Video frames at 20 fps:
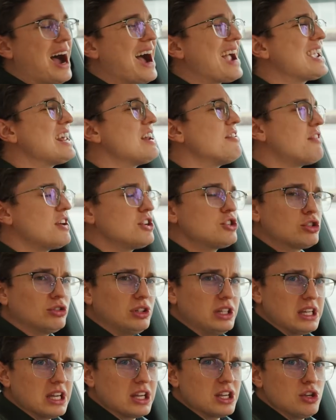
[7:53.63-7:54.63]
I can
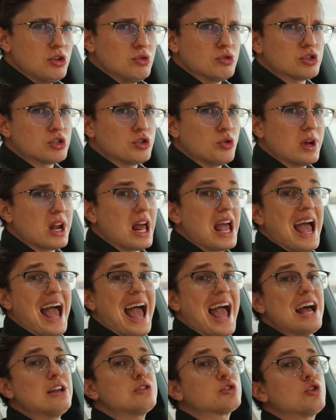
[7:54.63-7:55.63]
eventually get used to it,
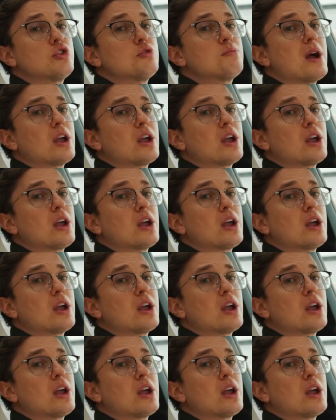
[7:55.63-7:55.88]
as could